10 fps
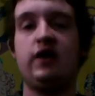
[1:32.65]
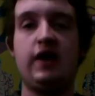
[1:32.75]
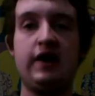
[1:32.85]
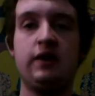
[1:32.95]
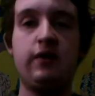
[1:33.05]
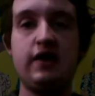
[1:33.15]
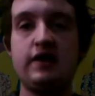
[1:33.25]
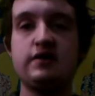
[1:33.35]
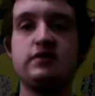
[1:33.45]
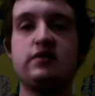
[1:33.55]

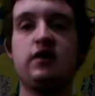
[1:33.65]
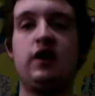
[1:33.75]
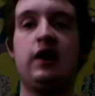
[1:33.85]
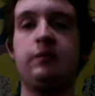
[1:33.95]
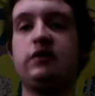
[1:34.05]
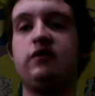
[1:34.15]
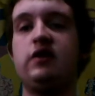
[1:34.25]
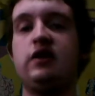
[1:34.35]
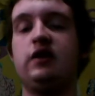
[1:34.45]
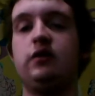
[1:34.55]
Anyways, on with the
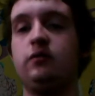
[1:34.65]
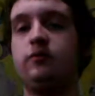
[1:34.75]
video.